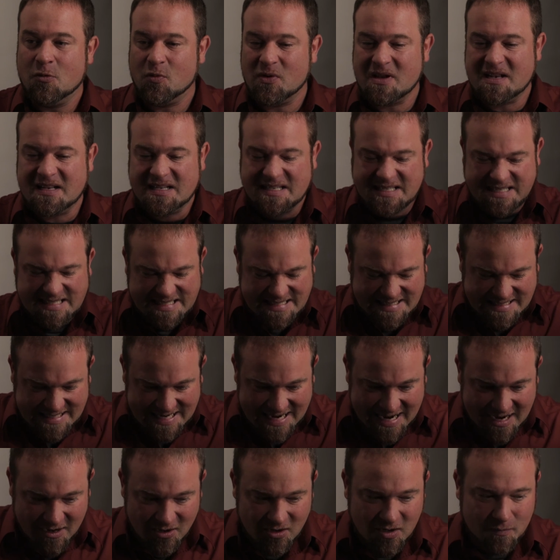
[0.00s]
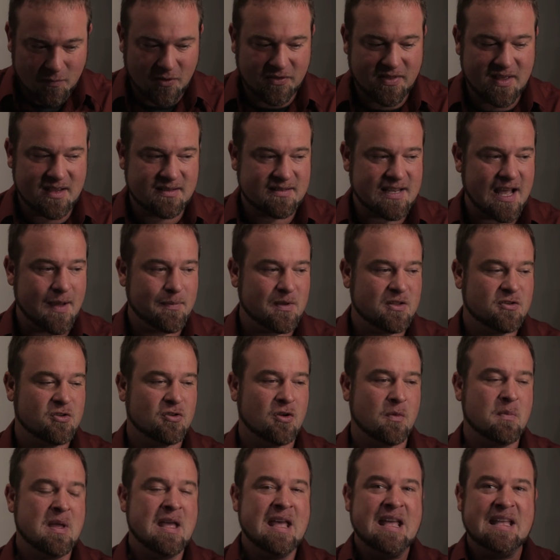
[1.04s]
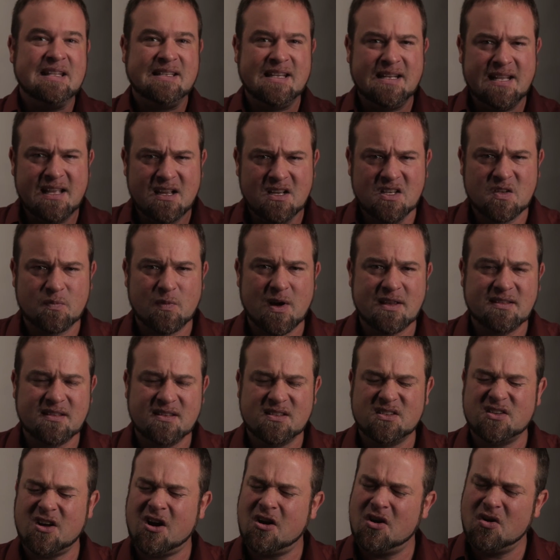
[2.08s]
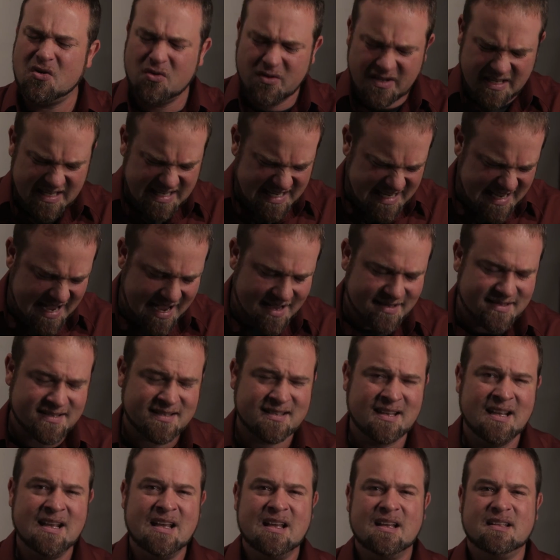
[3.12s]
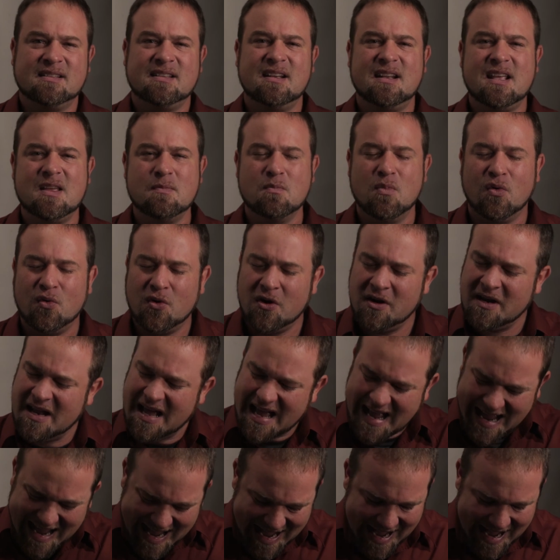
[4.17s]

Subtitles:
When terrible things happened to him, did he express his sorrow? Yes. Did he mourn?